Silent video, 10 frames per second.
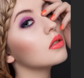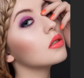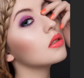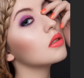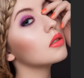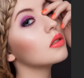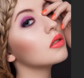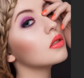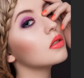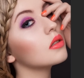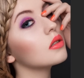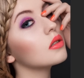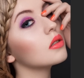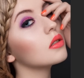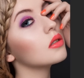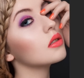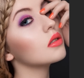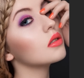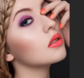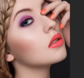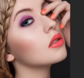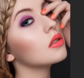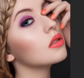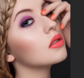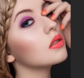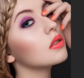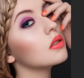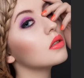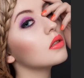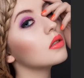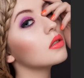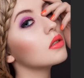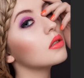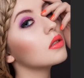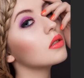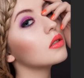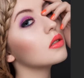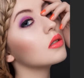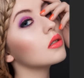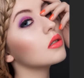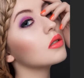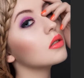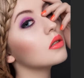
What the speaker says: [no speech]